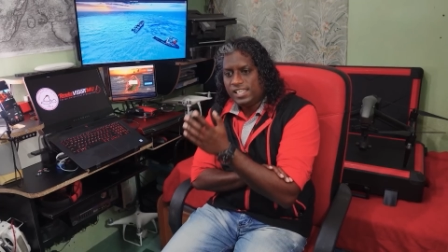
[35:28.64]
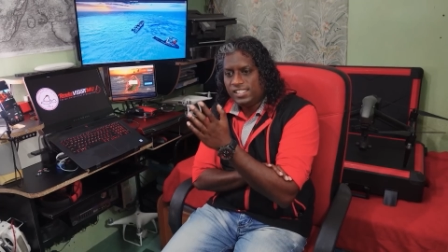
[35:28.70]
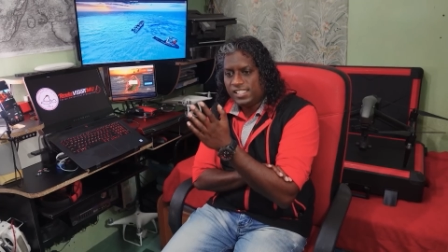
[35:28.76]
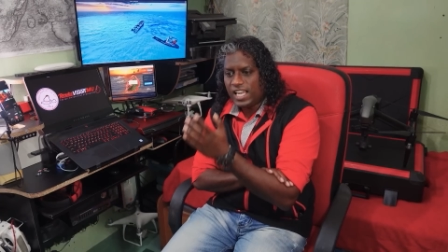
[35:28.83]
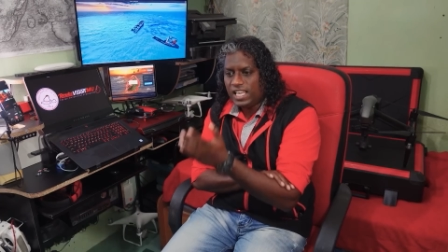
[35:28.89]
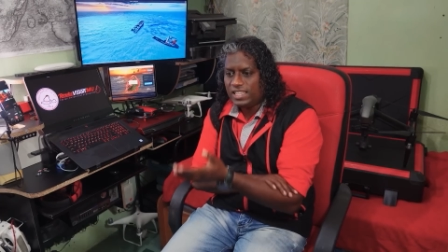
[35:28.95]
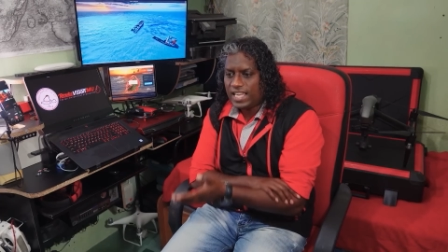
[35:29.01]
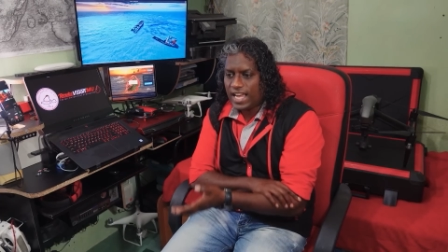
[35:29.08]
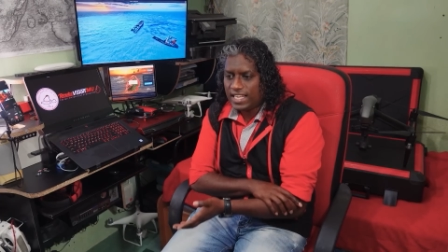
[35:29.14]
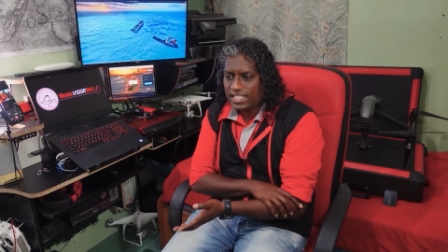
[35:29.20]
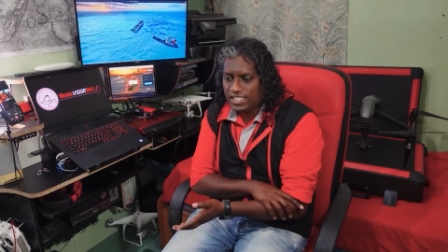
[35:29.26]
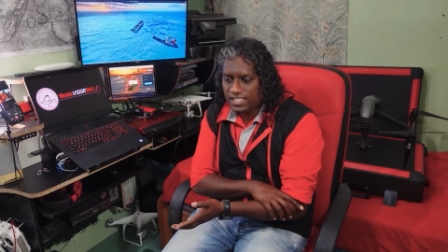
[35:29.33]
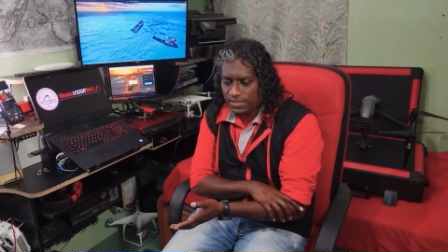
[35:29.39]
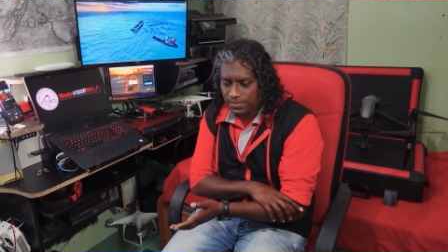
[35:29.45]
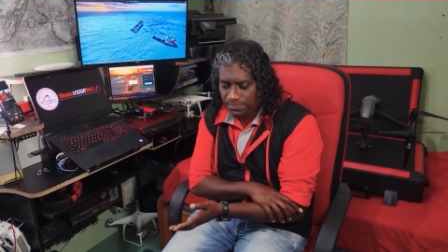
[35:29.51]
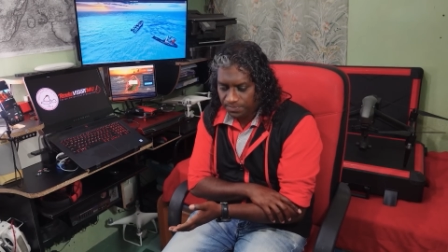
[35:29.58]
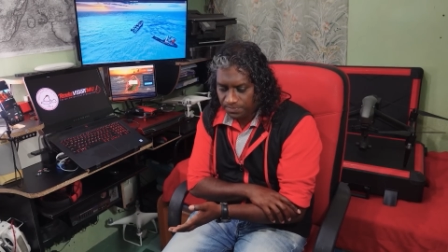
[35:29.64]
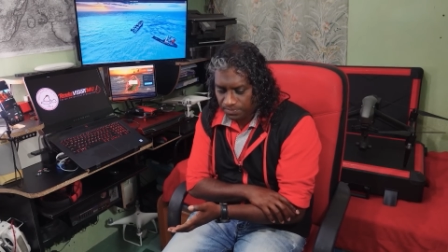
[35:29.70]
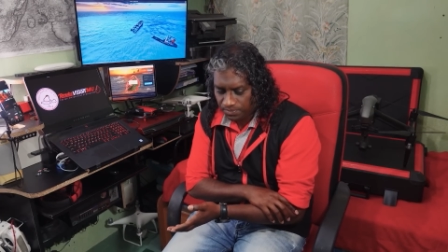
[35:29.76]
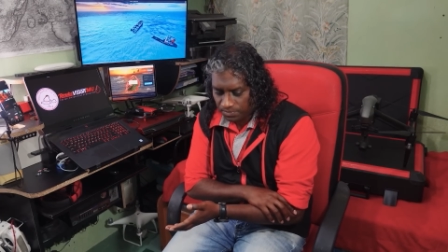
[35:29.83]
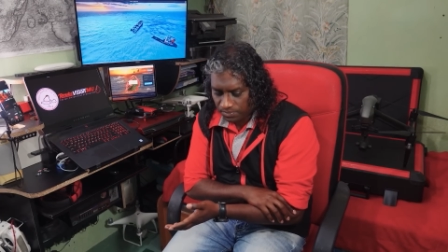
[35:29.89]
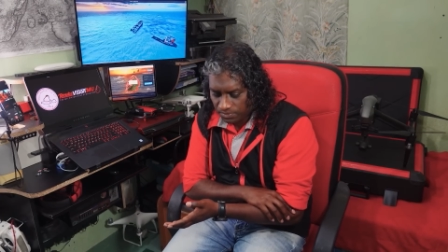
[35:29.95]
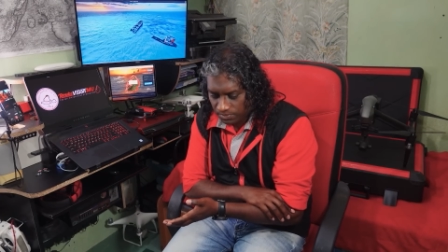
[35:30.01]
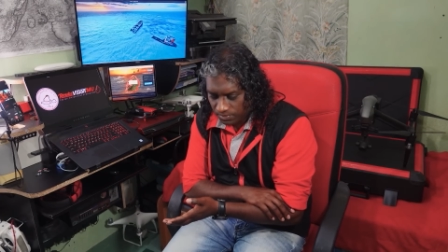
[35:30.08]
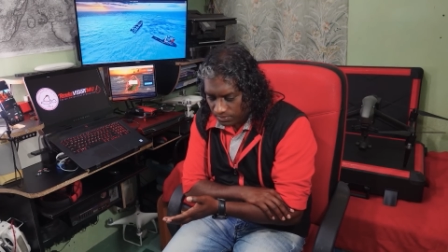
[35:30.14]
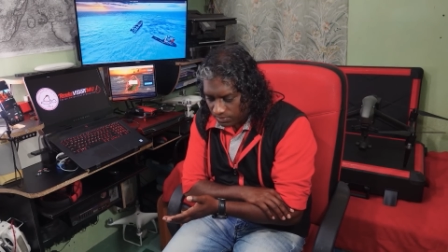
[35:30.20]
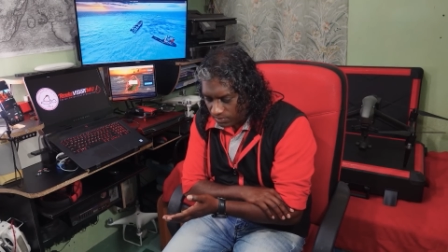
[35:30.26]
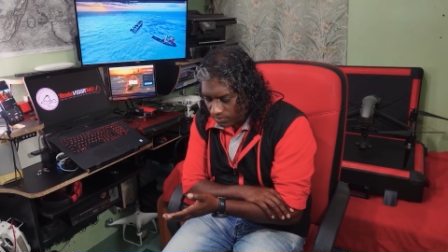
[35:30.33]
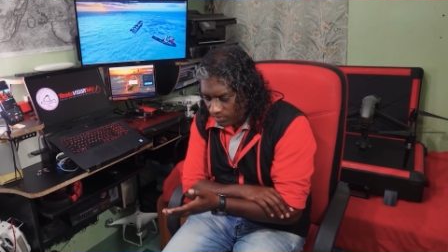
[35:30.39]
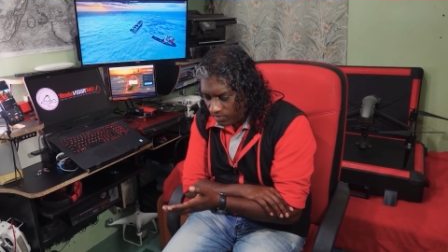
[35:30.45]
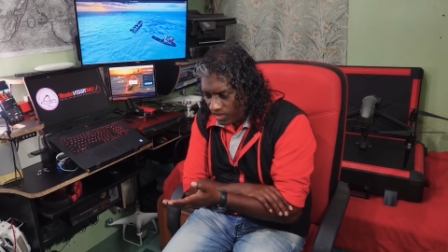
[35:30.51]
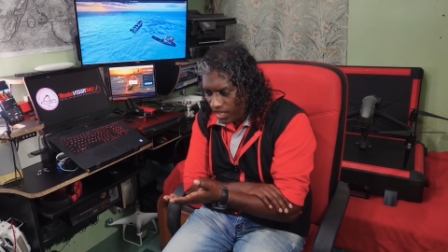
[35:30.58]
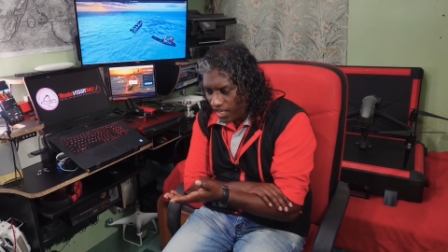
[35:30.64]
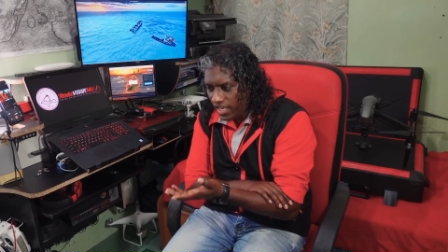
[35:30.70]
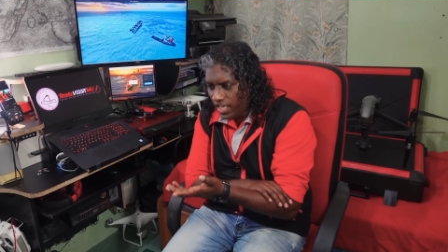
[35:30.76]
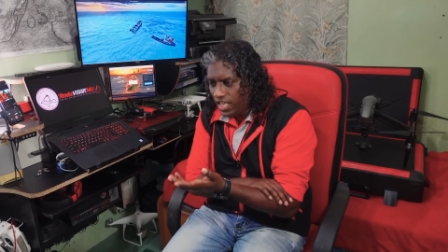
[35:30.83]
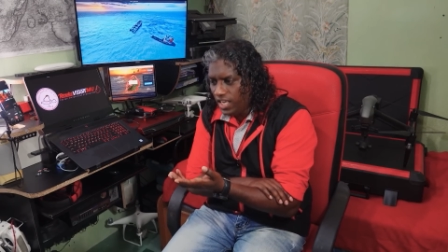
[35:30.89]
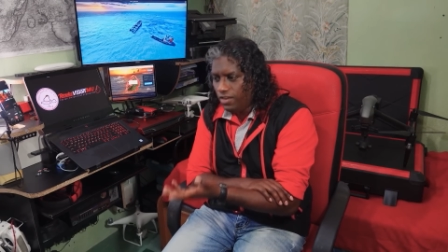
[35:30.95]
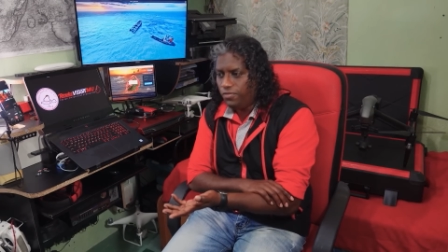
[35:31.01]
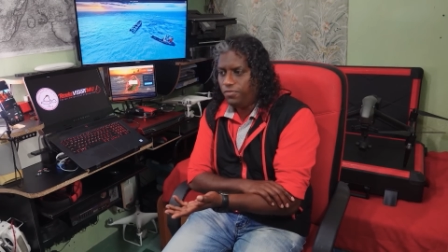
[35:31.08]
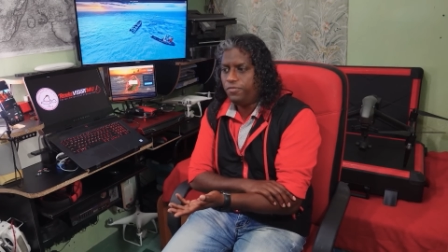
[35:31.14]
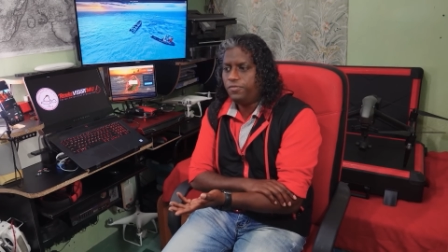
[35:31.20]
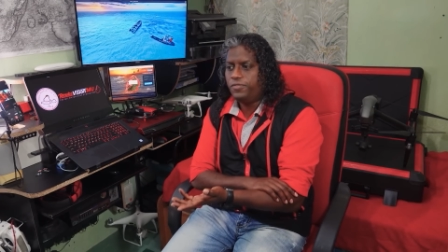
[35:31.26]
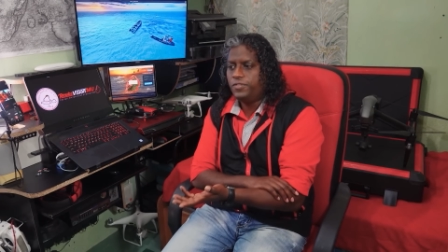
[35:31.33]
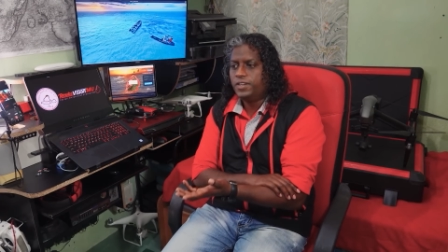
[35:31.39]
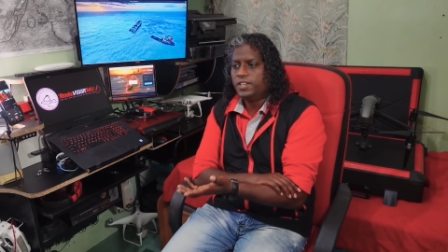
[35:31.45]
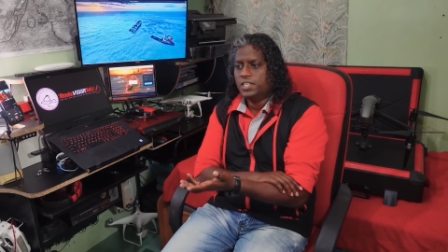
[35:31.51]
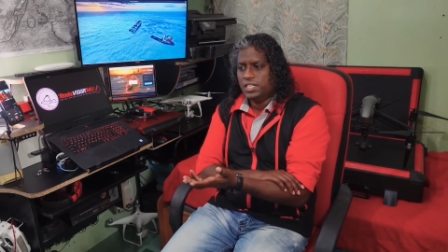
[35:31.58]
said that if